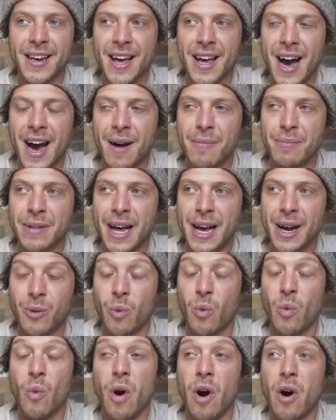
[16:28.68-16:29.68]
I'm like,
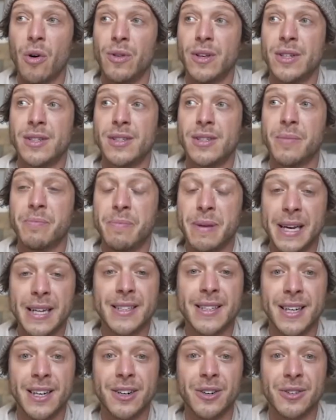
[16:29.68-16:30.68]
whoa, this is a big
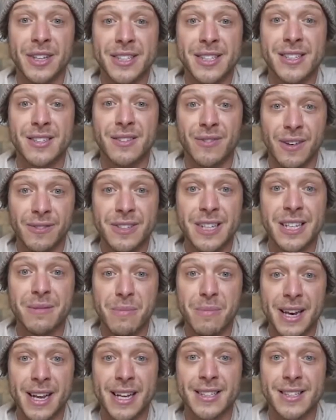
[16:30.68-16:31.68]
deal. This is 15
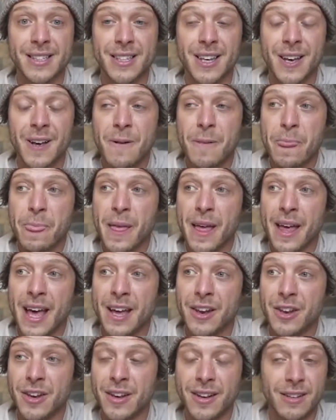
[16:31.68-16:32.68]
minutes.
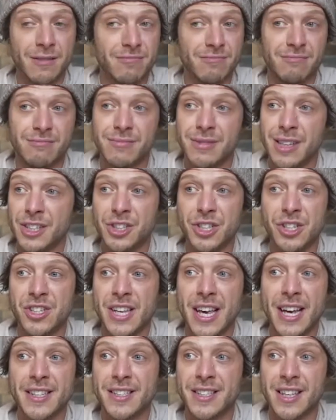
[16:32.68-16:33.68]
And let's just say
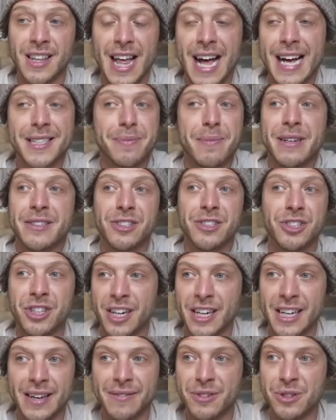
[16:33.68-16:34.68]
it's the last message you're going to
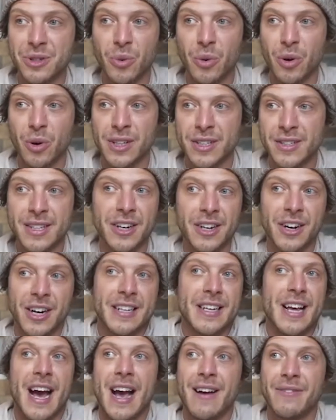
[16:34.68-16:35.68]
give to the world. Let's say you're going to
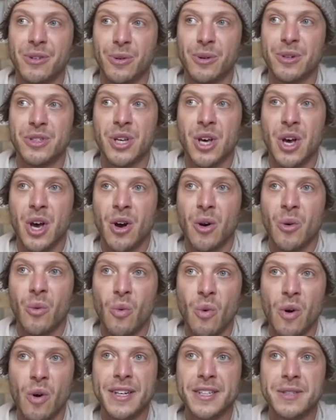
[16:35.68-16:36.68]
die afterwards
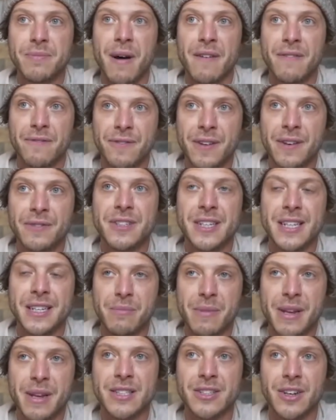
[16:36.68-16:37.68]
what is my 15
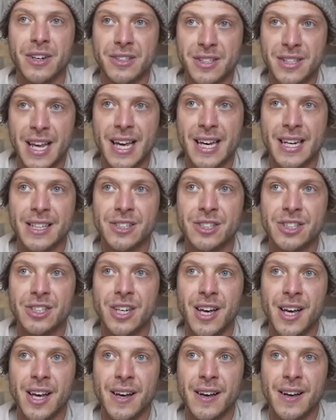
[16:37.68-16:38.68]
minutes on stage
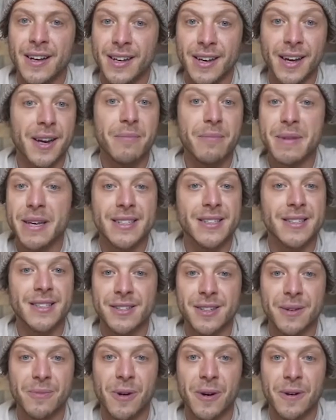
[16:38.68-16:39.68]
going to mean to
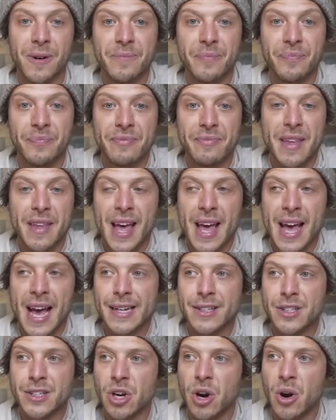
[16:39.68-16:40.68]
someone? And
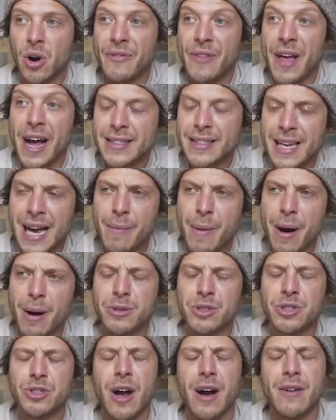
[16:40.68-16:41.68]
so at that time, I was
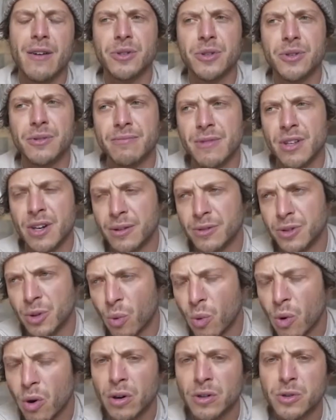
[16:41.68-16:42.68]
traveling, you know, the
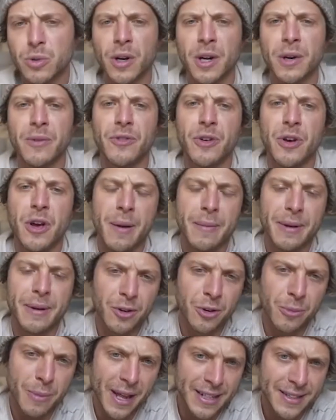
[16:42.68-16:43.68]
world, working for
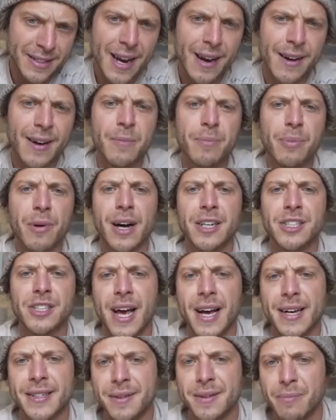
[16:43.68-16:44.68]
humanitarian
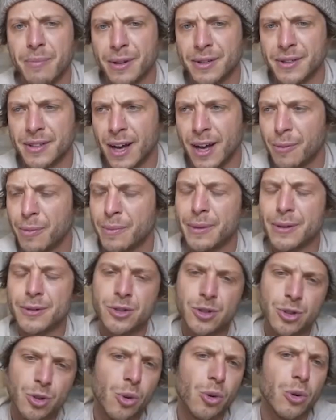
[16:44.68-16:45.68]
projects and building, helping build
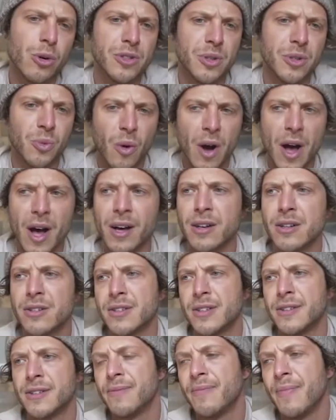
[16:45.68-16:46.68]
schools and wells
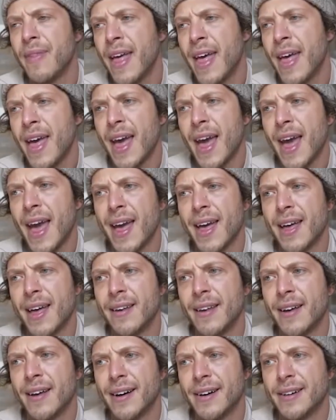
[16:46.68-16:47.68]
and and
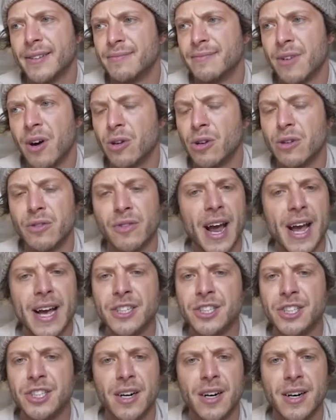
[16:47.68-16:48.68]
um, all over
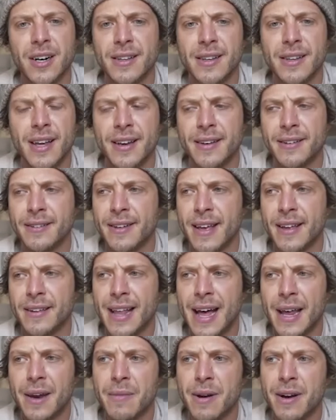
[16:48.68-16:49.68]
Asia and, and
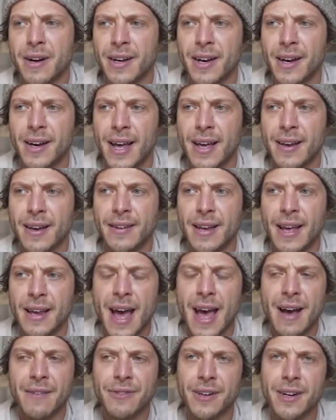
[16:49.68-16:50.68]
Latin America and, and
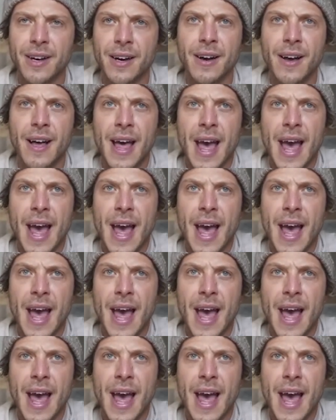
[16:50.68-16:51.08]
Africa.